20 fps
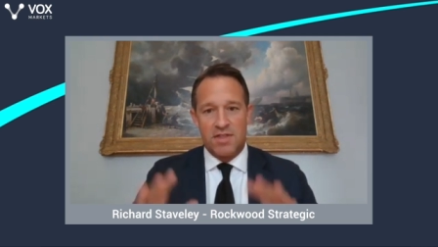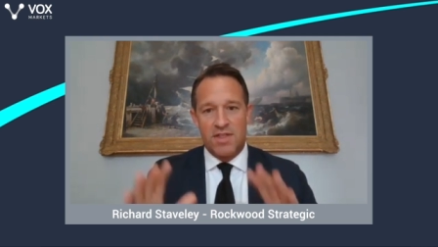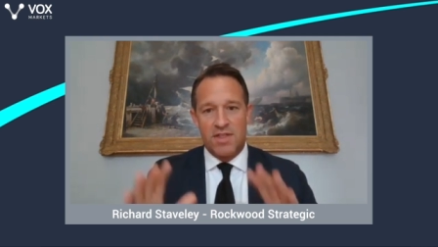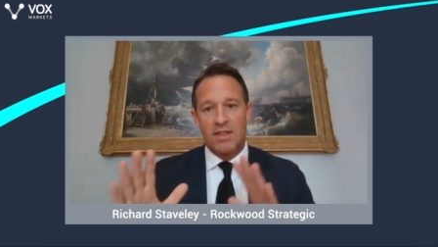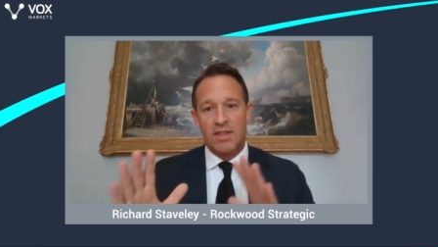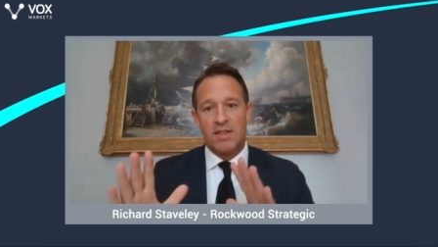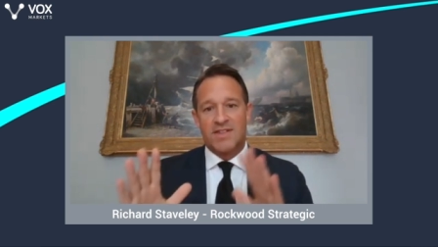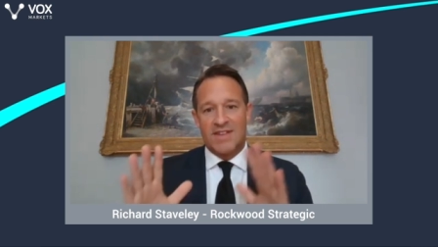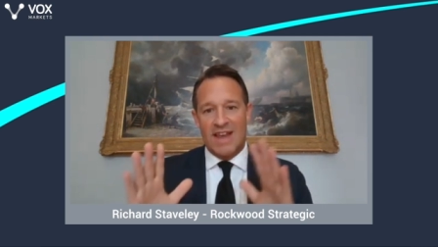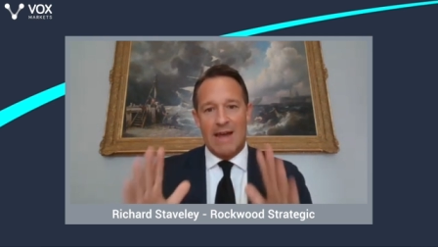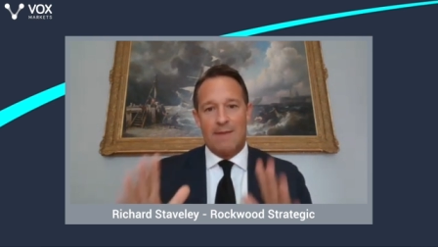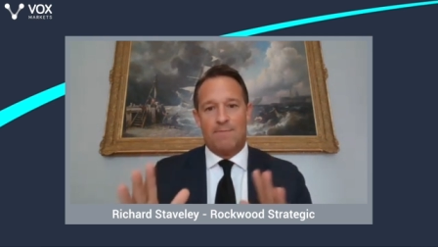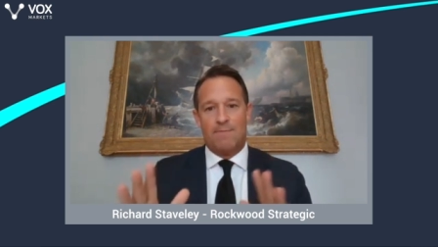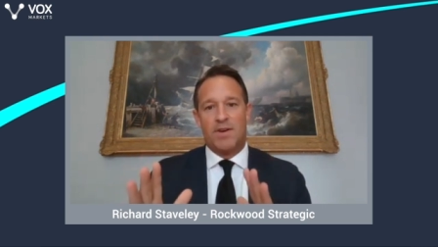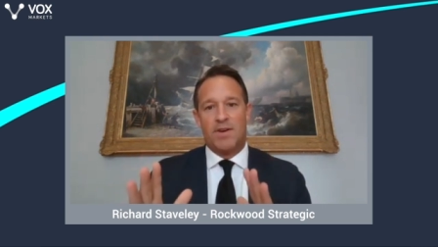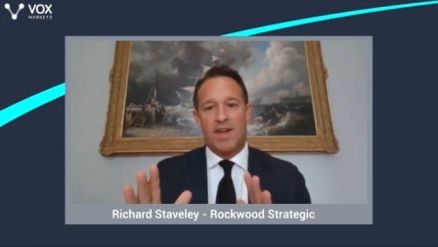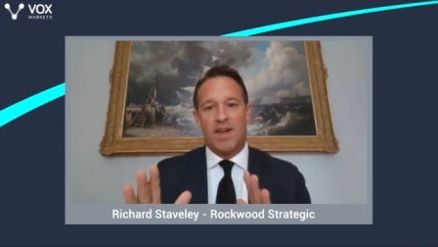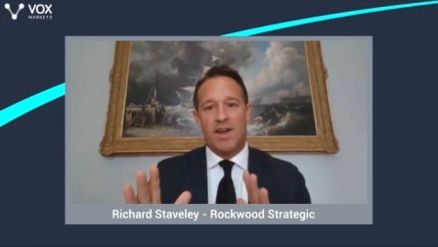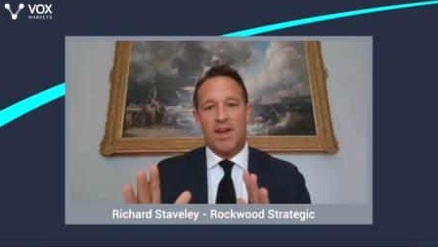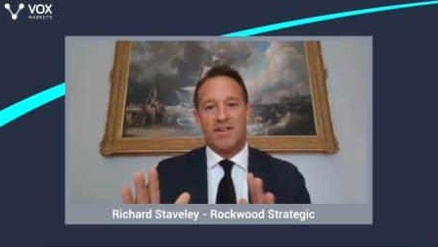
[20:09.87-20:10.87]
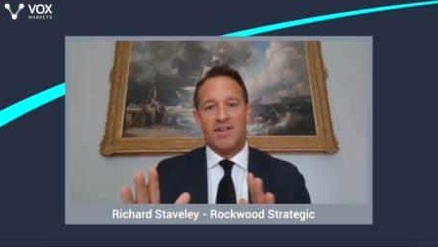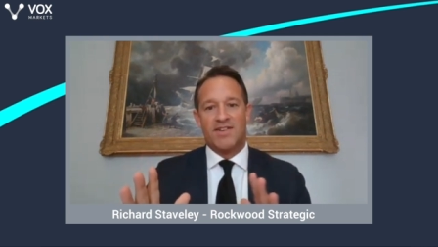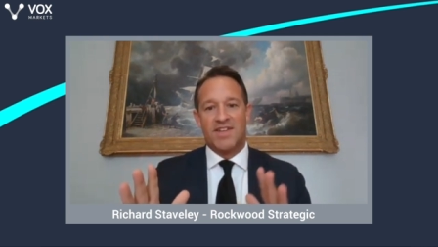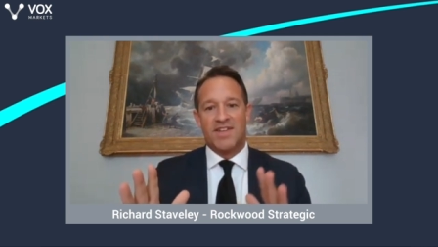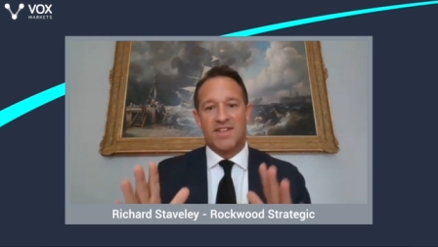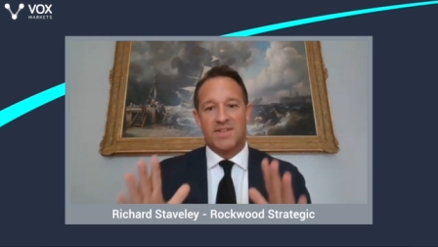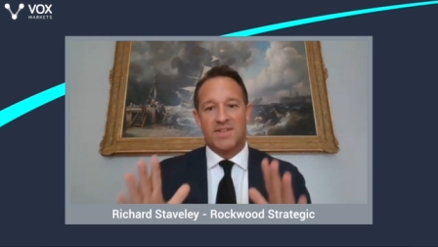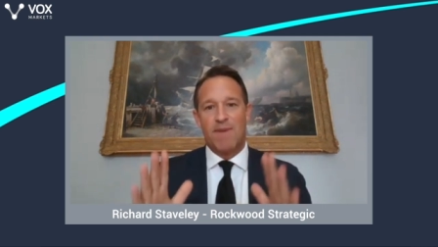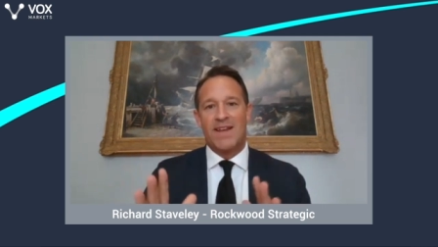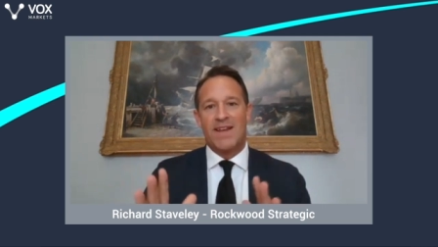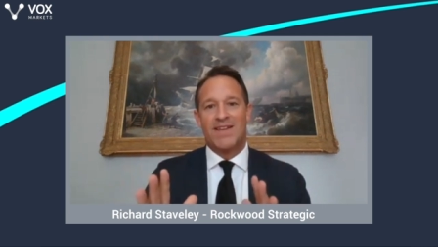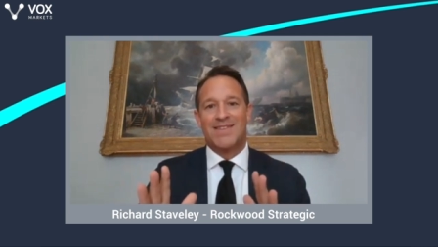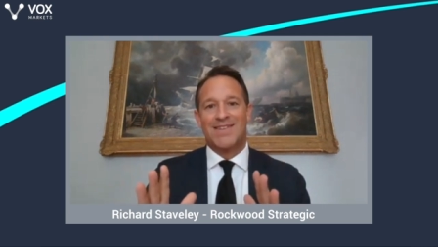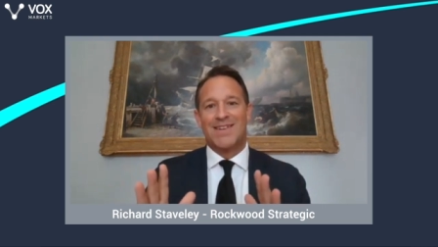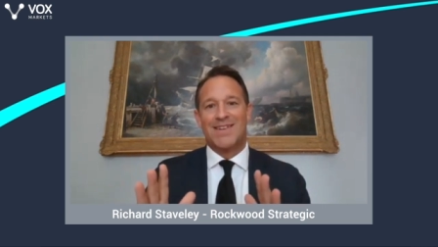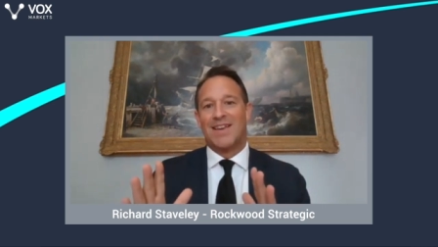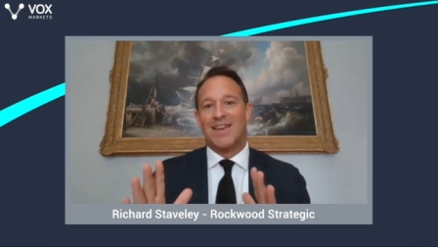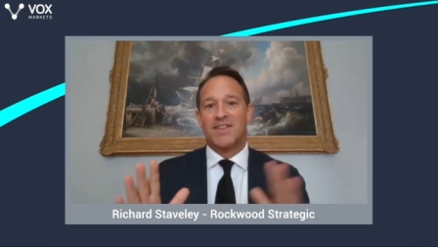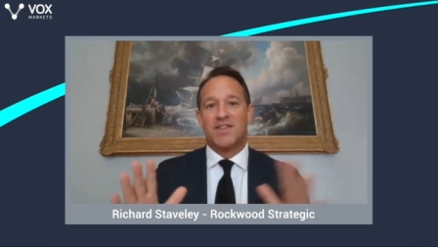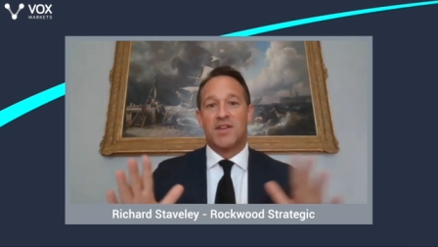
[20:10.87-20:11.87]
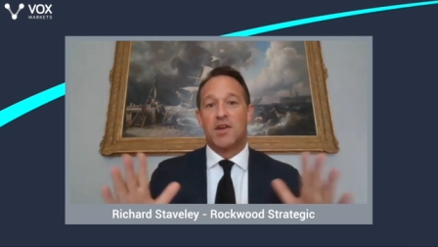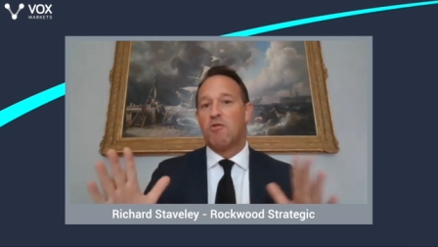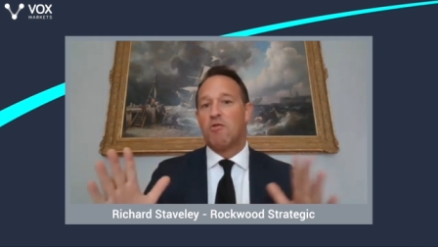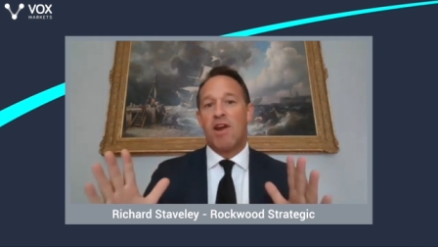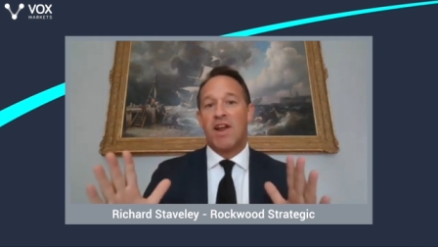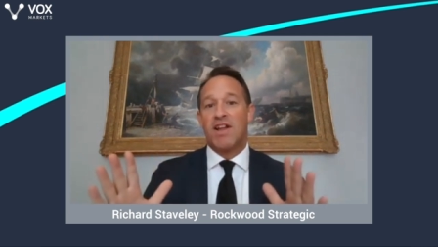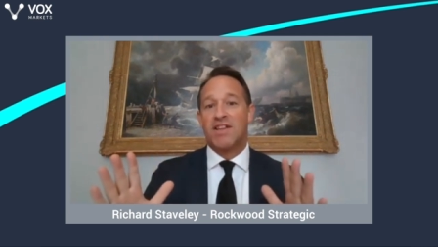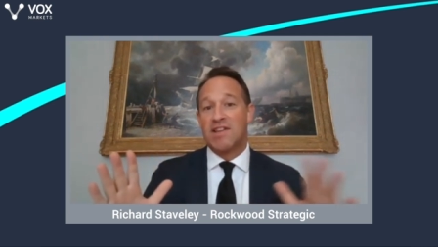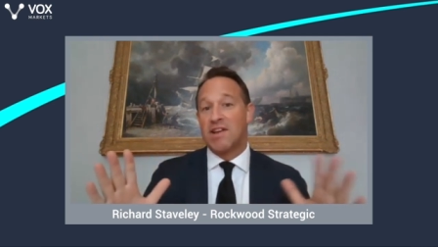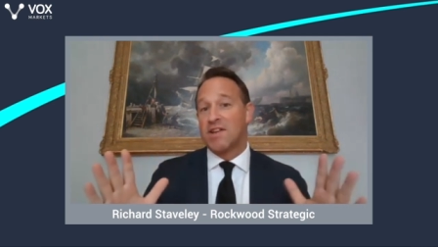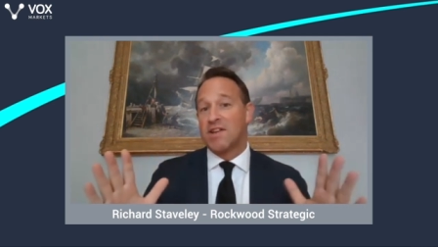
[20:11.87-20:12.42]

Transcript: The thing that's happened here is it's